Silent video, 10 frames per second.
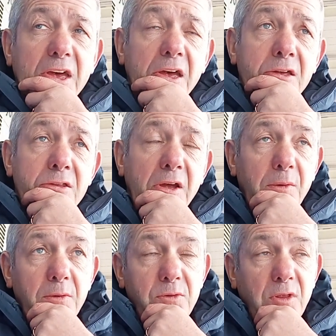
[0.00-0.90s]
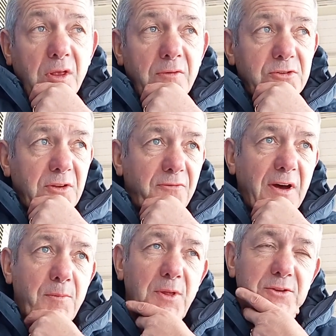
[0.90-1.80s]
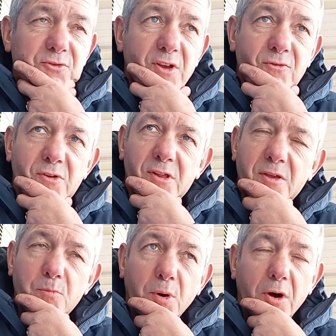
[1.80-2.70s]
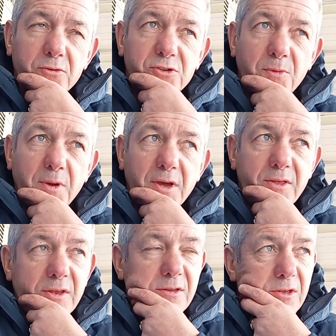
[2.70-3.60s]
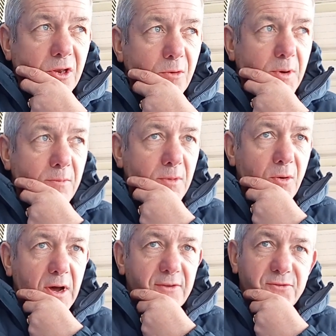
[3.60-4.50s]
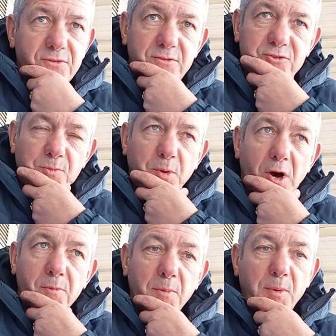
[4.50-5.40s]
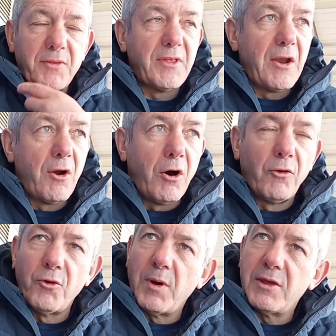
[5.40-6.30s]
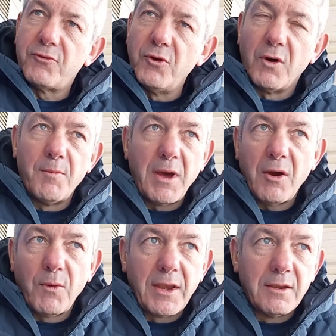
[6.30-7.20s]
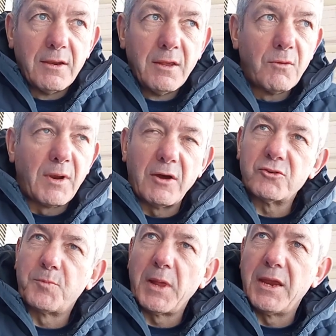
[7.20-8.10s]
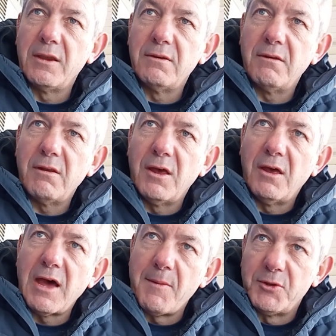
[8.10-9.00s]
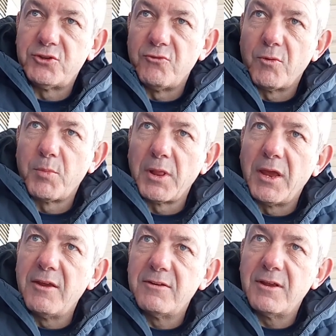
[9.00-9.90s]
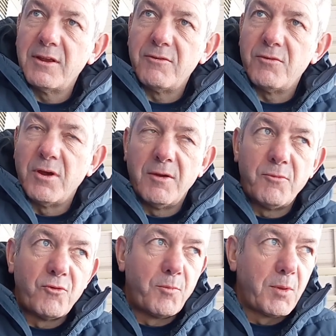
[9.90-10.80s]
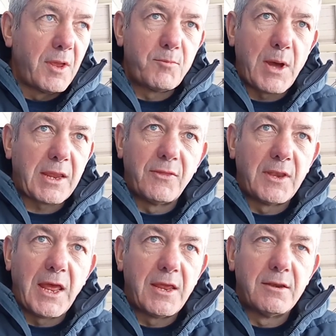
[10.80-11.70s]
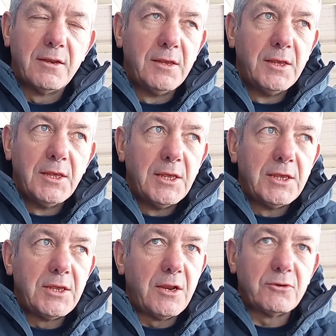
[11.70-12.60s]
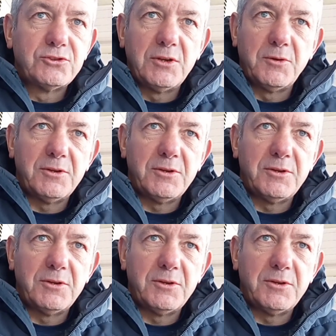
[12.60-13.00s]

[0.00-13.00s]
Yeah, obviously family is really important to me. Yeah. You know, my life's support and been there all the way through. I met her when I was playing amateur rugby league back in the day, and you know, she